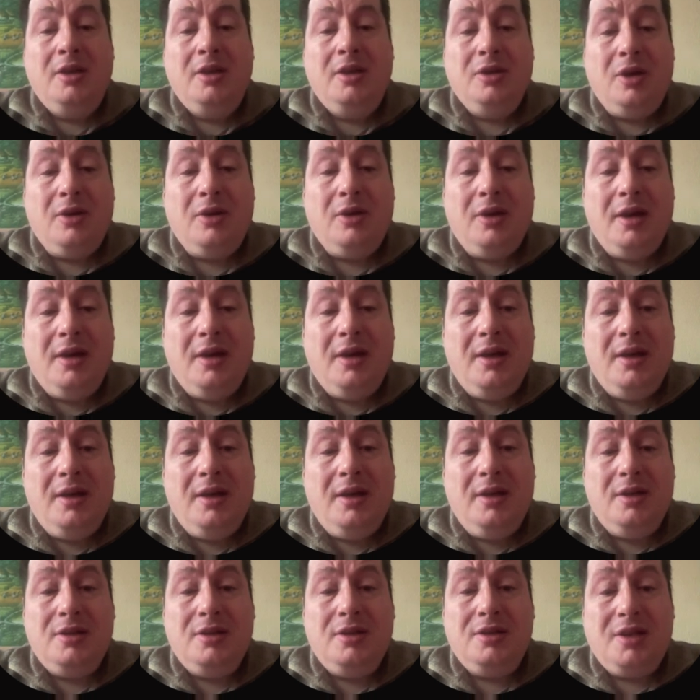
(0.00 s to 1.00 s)
So
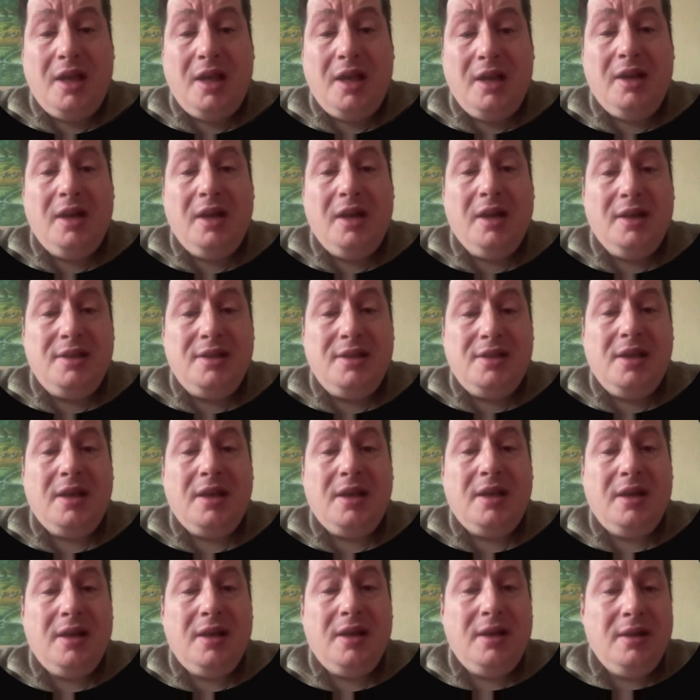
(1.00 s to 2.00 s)
stay
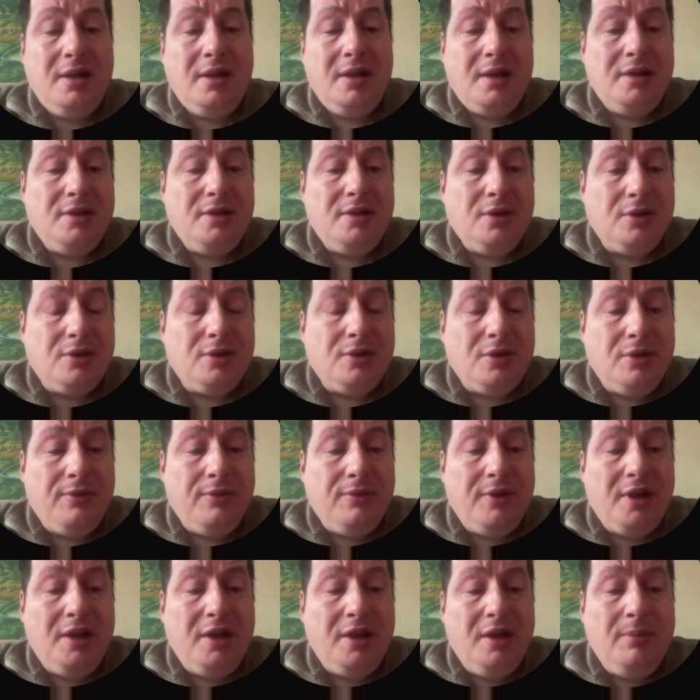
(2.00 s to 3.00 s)
realistic. That is also
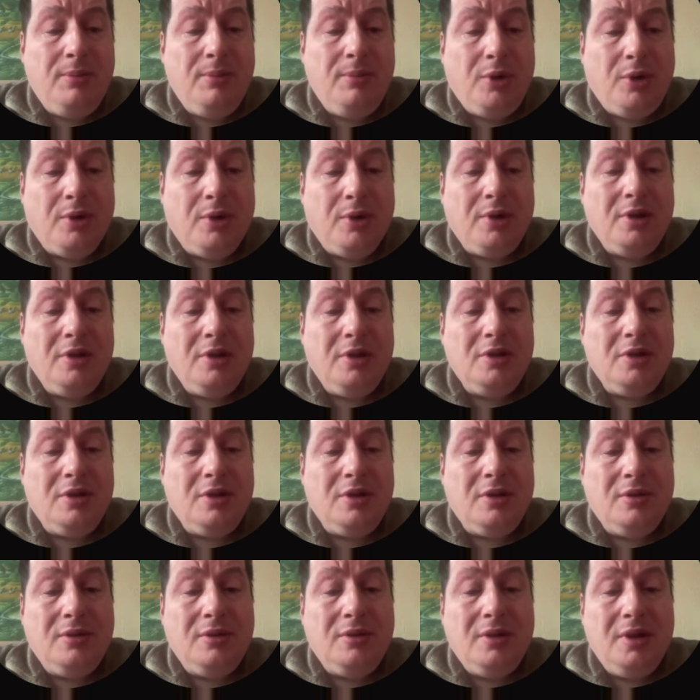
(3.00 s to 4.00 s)
very important.
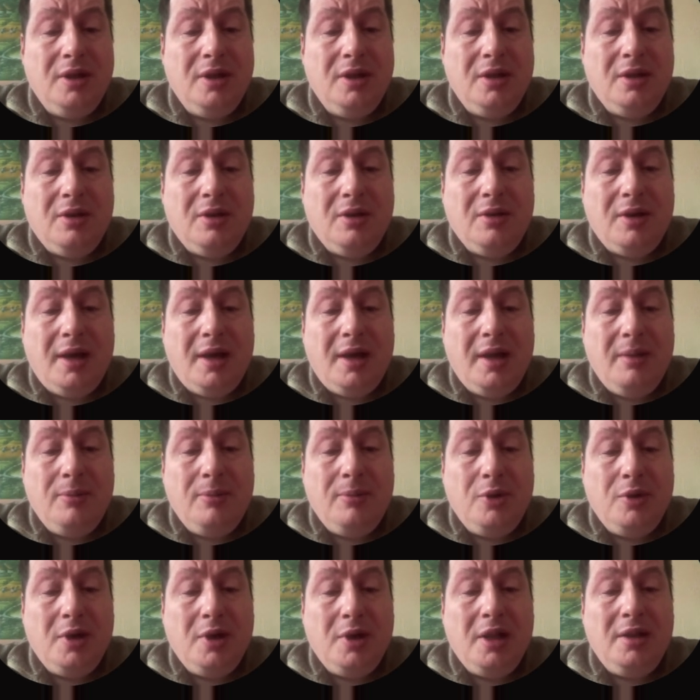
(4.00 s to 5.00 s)
So I am
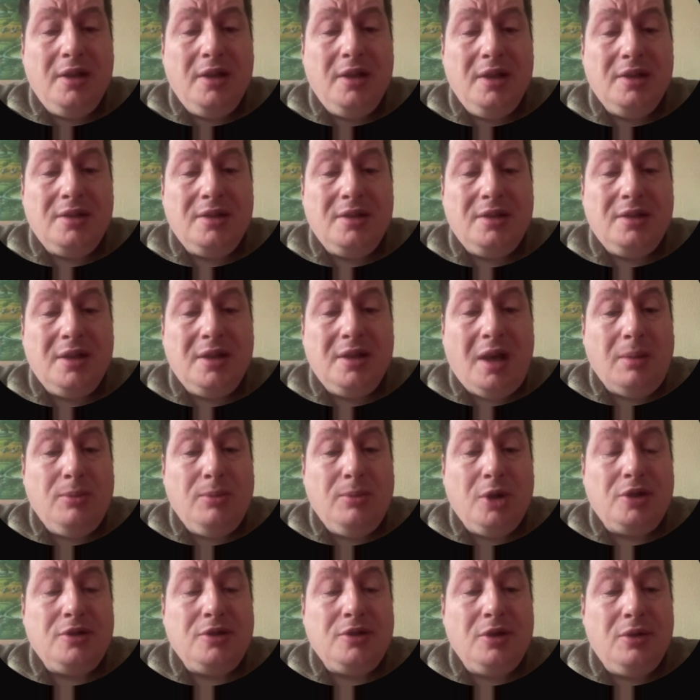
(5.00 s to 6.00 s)
good at this. I'm
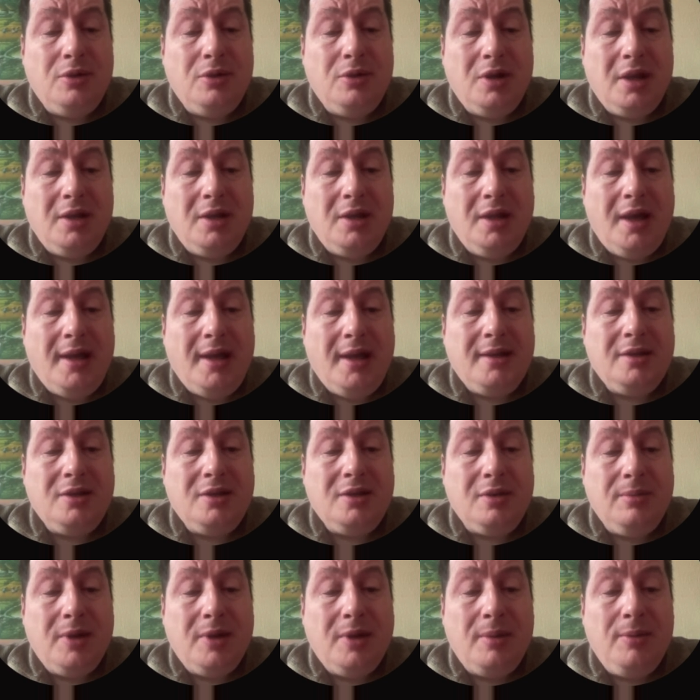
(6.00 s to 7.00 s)
not so good at that.
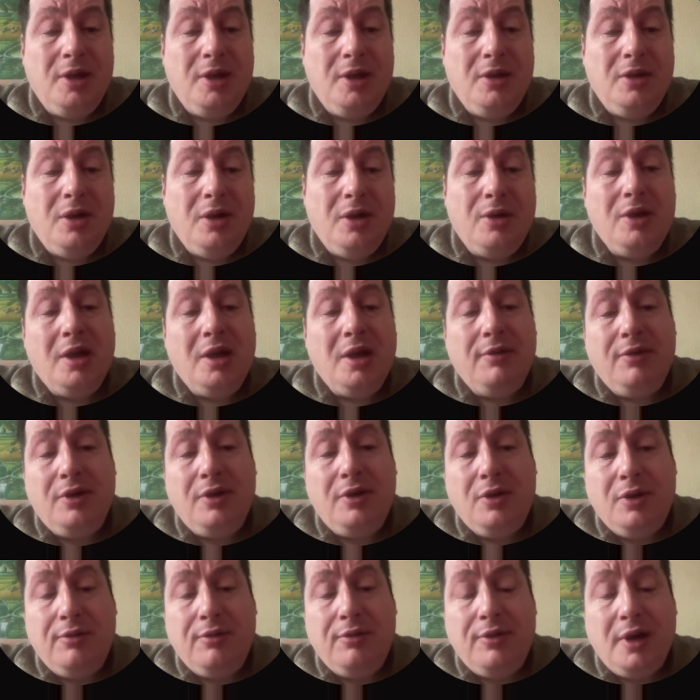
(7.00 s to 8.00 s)
So maybe you don't have a
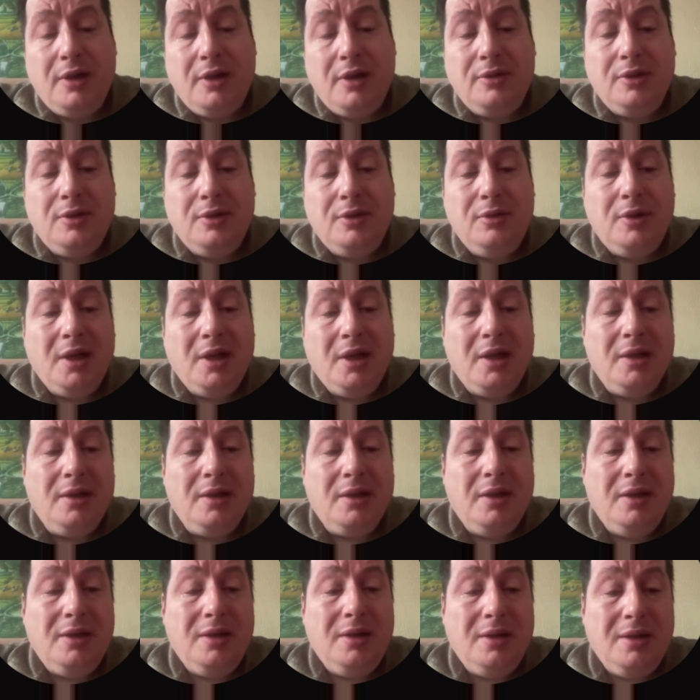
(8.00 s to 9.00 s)
co-founder who can
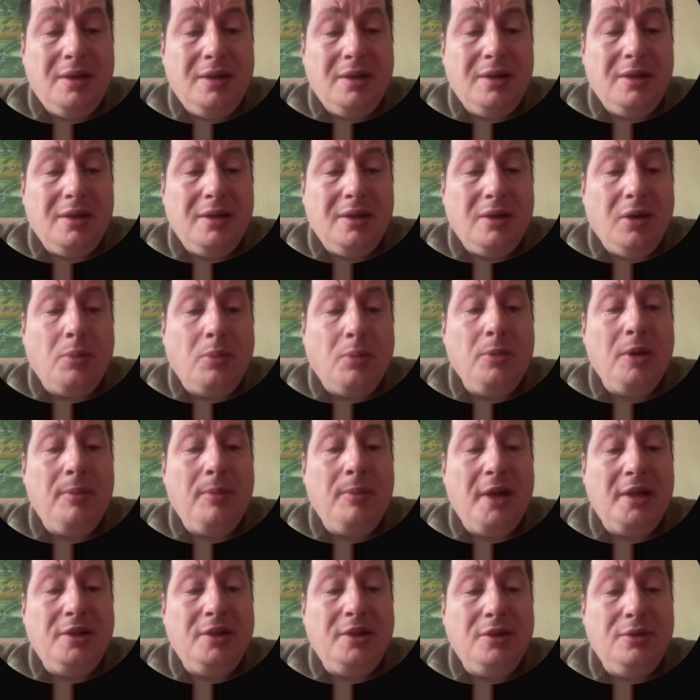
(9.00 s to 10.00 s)

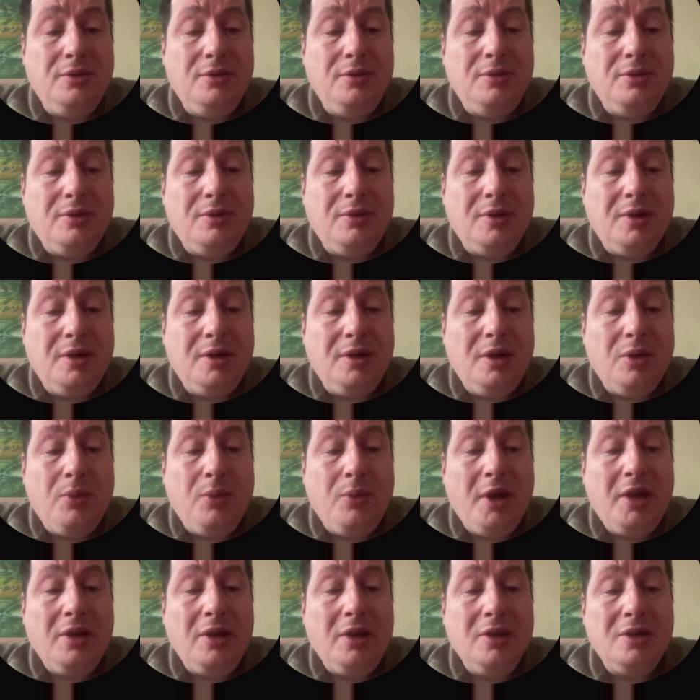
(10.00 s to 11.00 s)
complement your
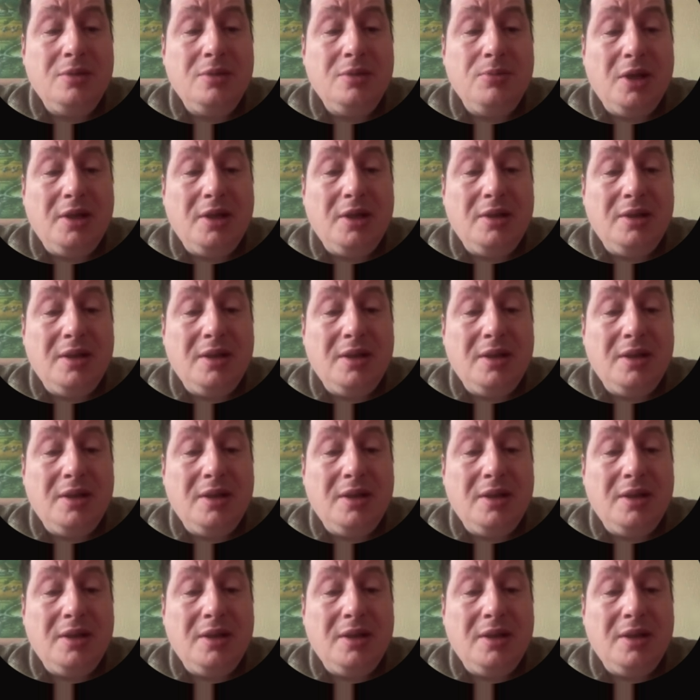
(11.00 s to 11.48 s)
weakness, but